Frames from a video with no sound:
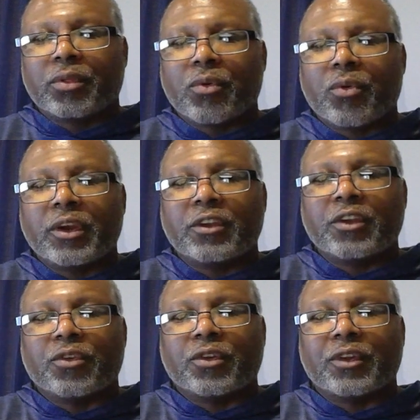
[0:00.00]
authorities
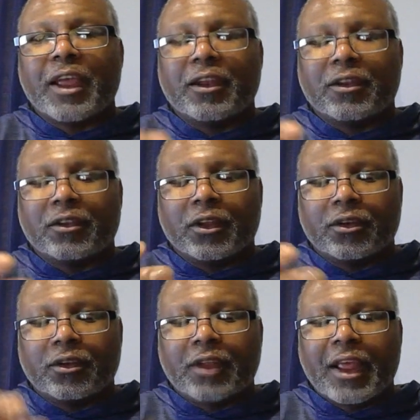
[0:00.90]
in your state is the
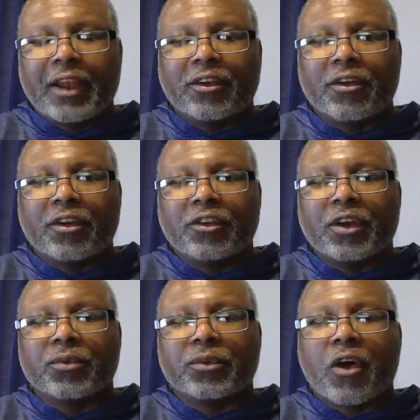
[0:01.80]
state attorney
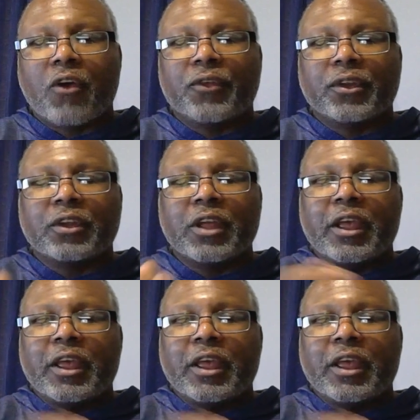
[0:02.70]
general's office,